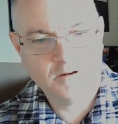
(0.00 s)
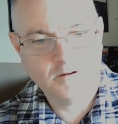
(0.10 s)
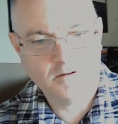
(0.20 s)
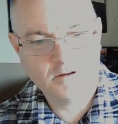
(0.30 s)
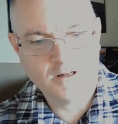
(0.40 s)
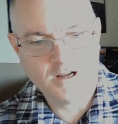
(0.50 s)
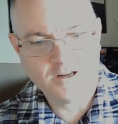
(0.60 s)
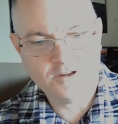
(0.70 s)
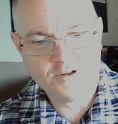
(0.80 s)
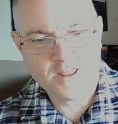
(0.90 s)

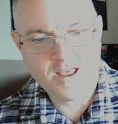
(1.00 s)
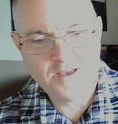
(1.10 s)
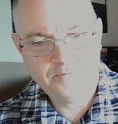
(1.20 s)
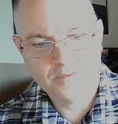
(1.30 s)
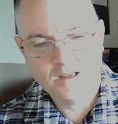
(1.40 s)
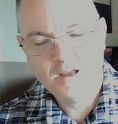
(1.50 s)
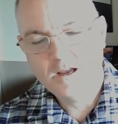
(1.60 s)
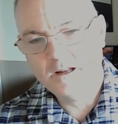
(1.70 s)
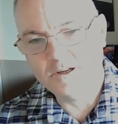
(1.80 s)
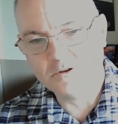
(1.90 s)
Clarkin's there. And
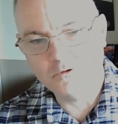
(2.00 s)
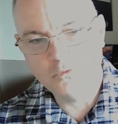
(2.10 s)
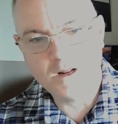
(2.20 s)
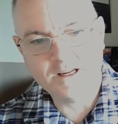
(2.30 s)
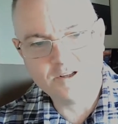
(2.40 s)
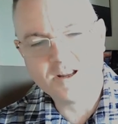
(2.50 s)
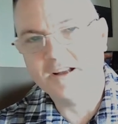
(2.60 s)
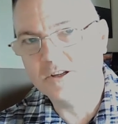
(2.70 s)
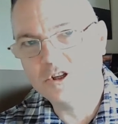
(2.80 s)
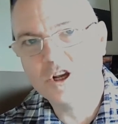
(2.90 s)
it's already starting to
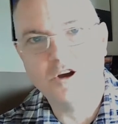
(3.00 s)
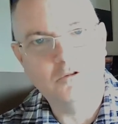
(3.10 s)
show